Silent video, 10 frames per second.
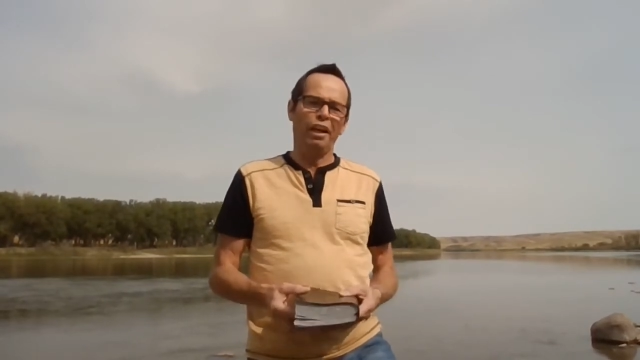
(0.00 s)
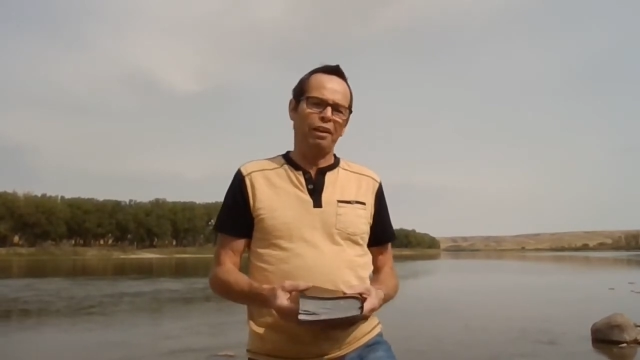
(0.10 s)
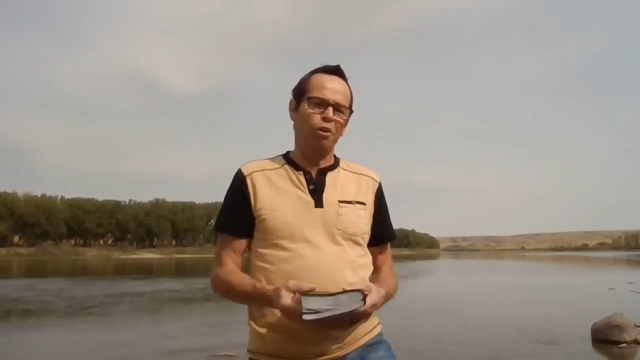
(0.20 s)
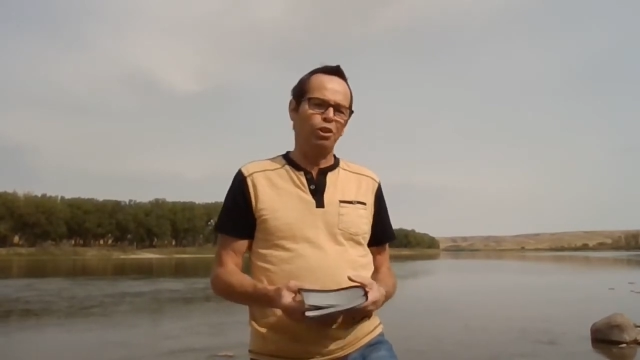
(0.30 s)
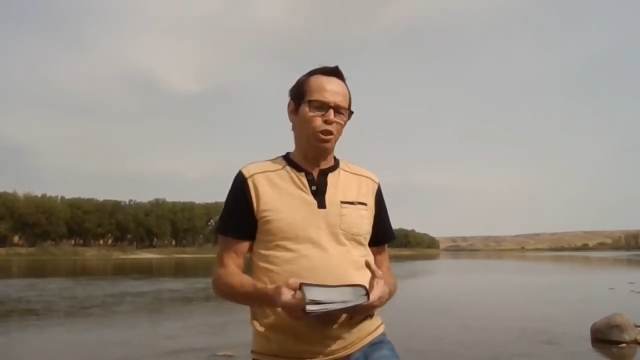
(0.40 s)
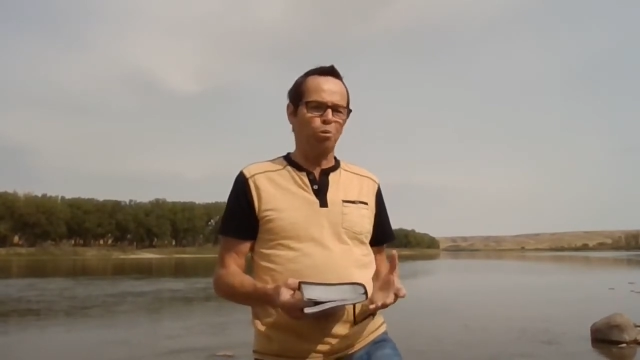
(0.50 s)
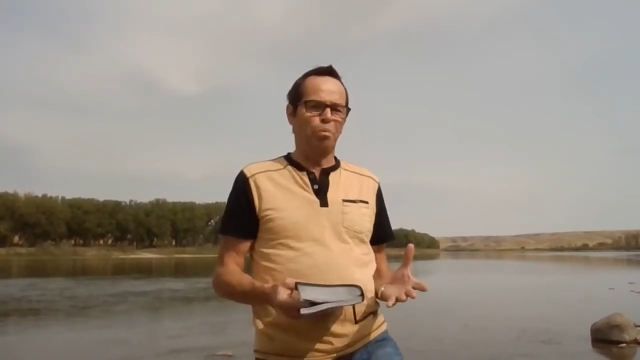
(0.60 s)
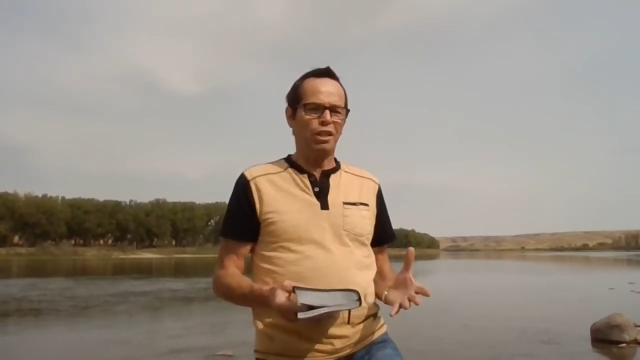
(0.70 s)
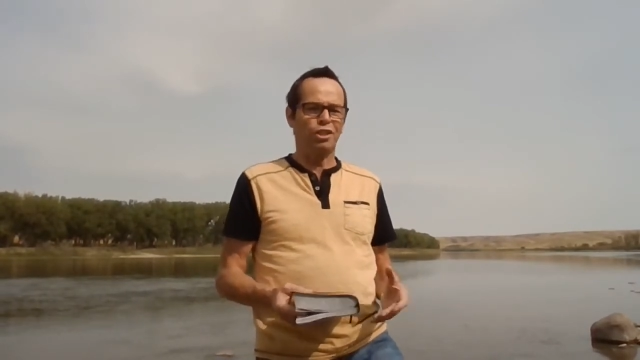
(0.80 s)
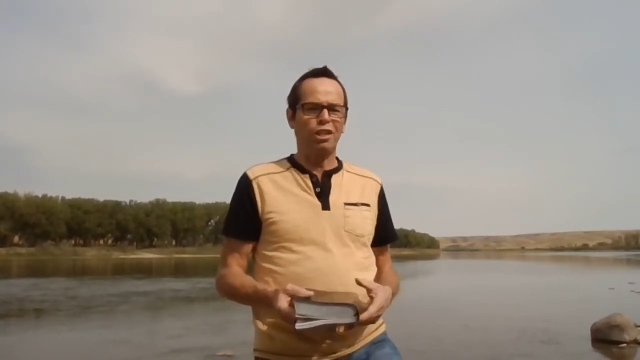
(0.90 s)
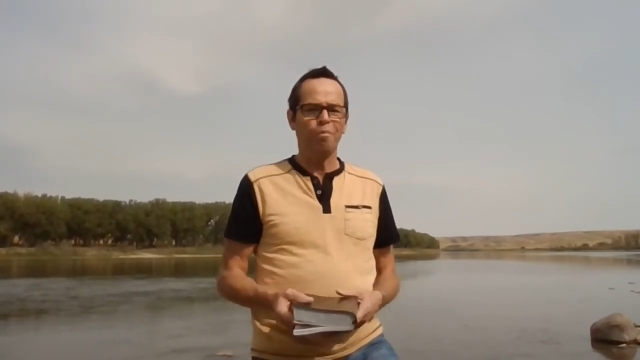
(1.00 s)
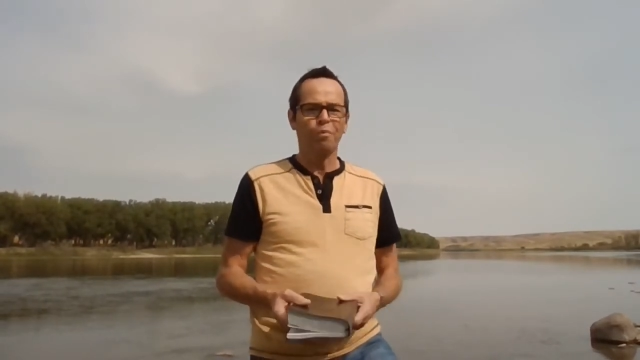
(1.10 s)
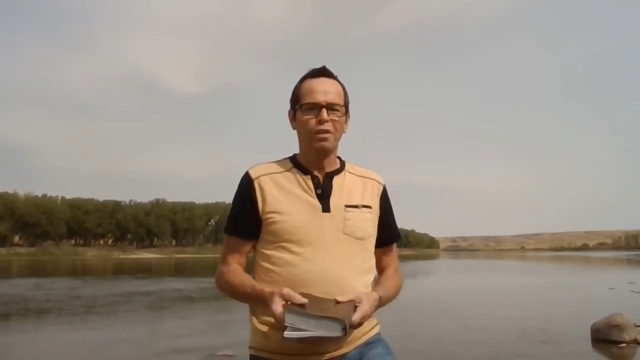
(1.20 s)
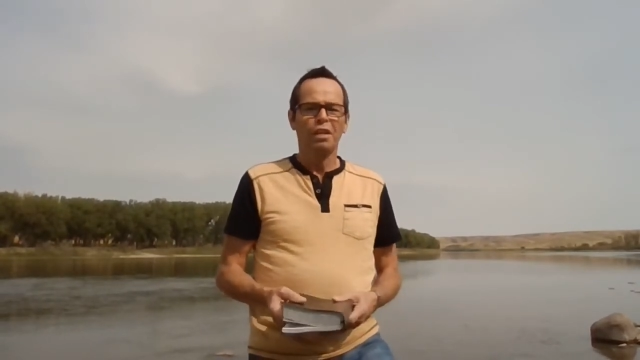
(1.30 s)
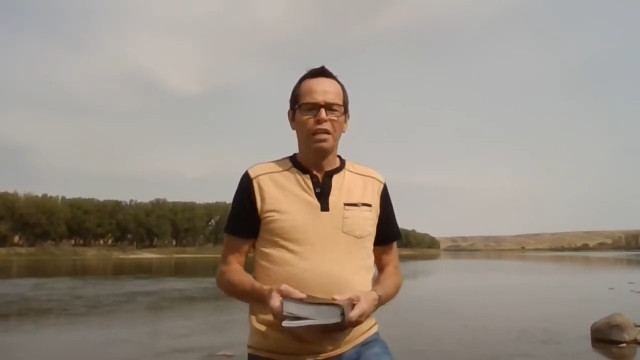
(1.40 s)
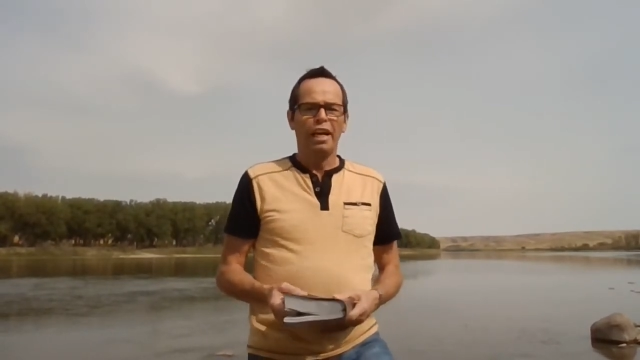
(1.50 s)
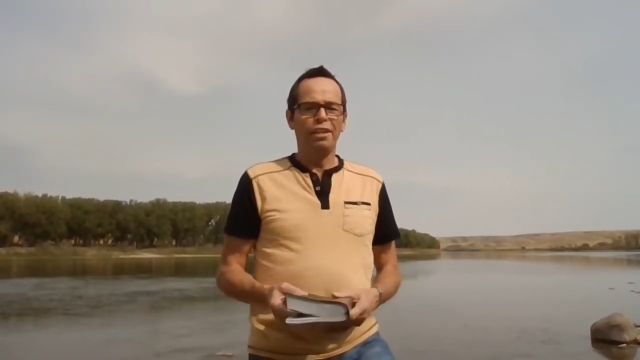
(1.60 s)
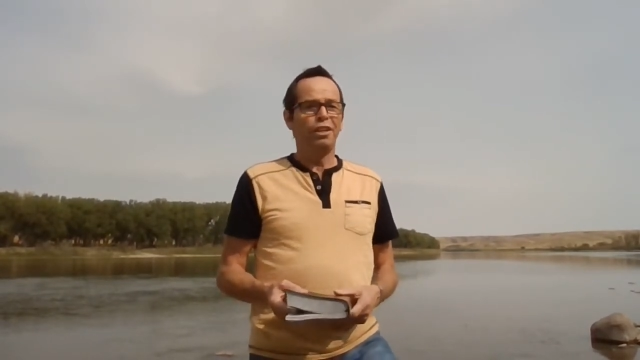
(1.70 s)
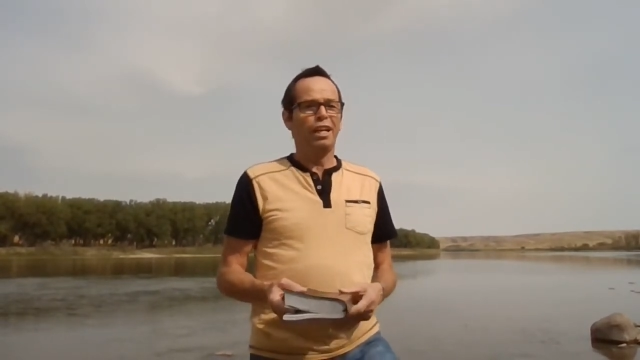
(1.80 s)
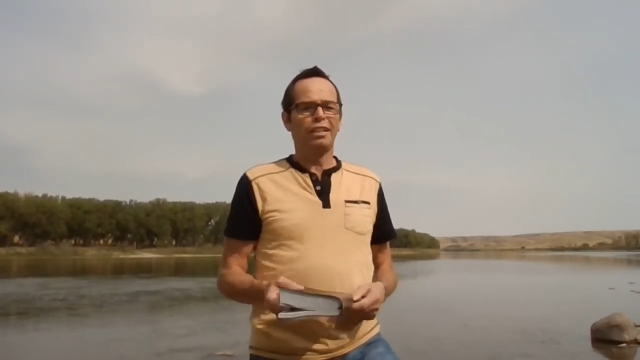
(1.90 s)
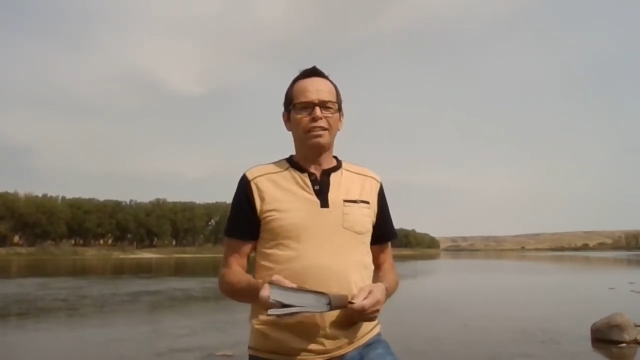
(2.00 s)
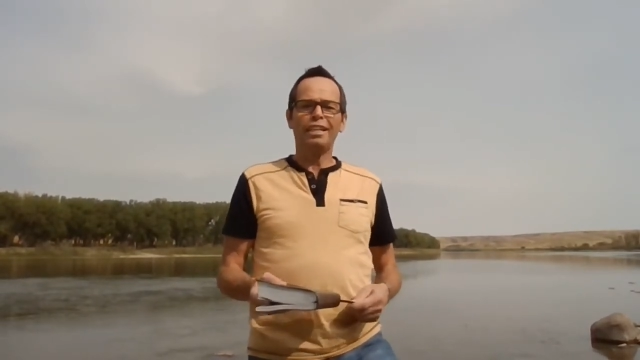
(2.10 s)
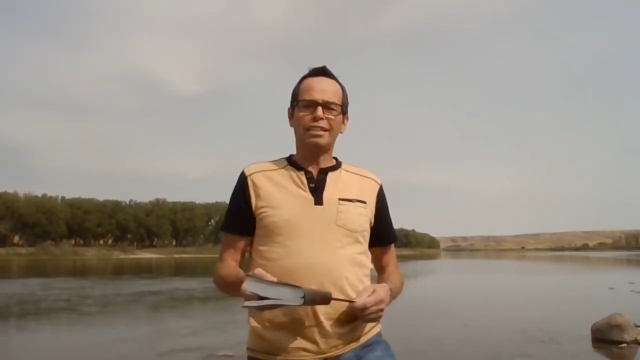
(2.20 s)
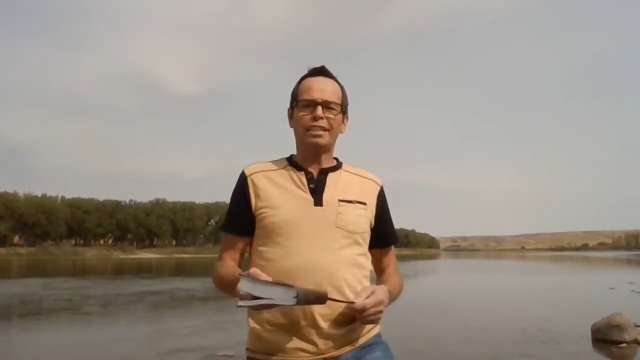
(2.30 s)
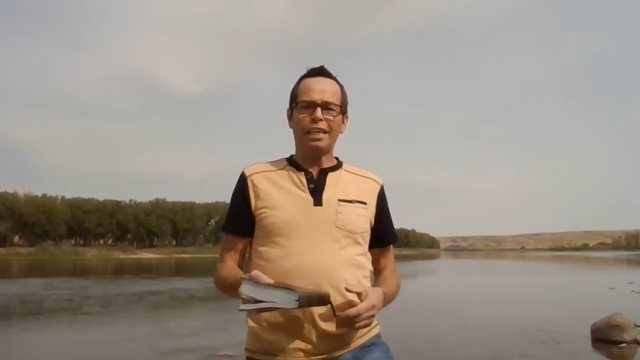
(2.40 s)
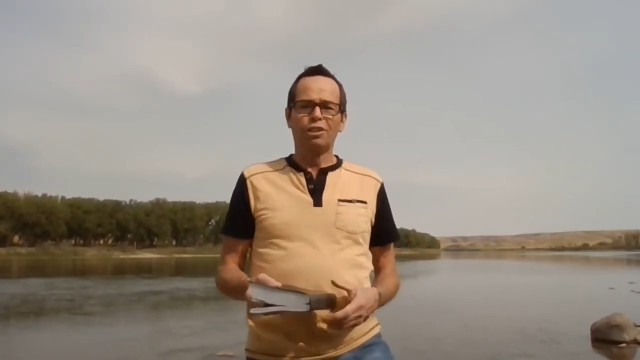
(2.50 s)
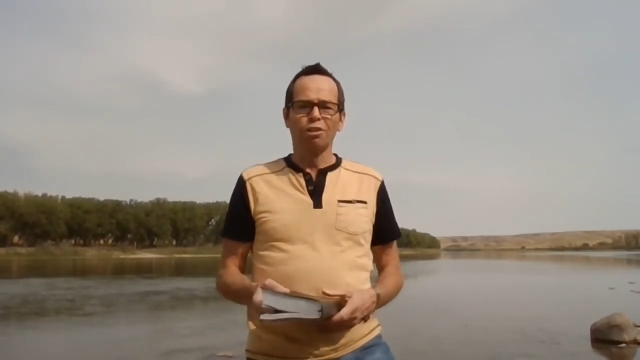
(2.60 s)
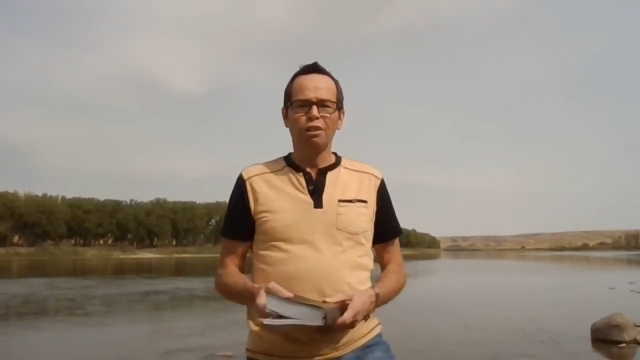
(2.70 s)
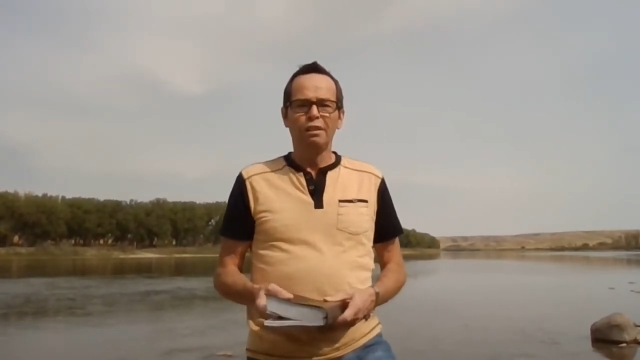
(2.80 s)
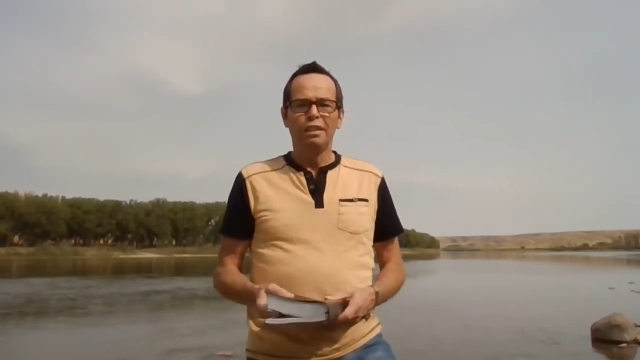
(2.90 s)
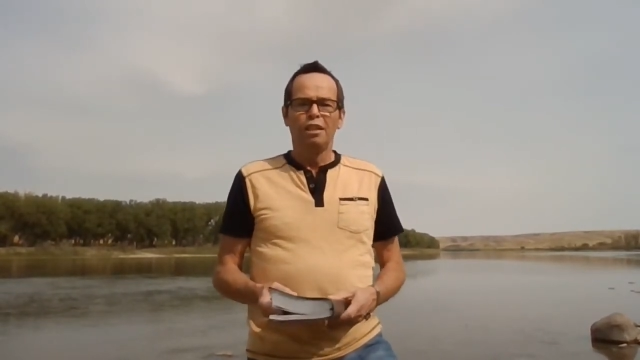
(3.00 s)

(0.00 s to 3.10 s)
And of course, you're busy and you got a tight schedule,